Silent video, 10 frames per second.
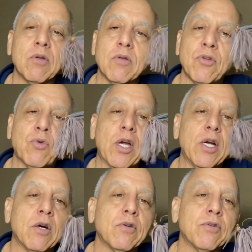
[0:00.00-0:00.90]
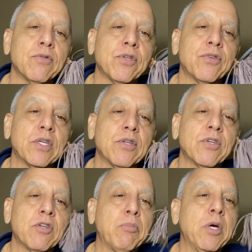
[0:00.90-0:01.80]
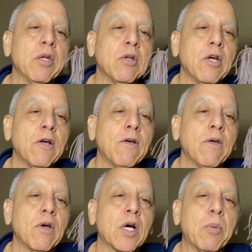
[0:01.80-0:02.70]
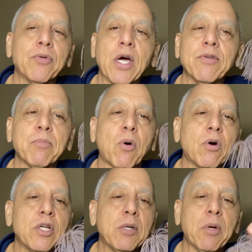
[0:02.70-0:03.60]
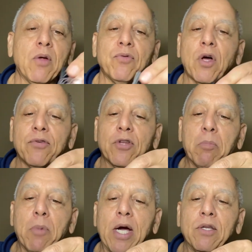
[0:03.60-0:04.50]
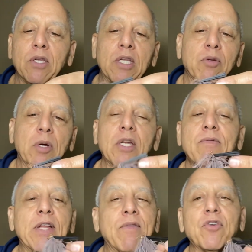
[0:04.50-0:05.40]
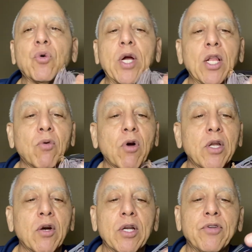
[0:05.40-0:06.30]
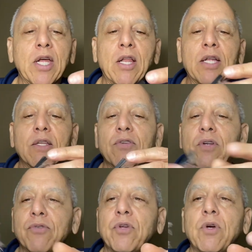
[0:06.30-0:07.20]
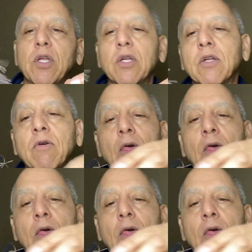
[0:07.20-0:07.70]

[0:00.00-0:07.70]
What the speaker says: This right here, this gets bit a couple times at Pardee, man. It was nonstop bite. And somebody didn't even have a trailer on there. I just had it like this, and they were still hitting it.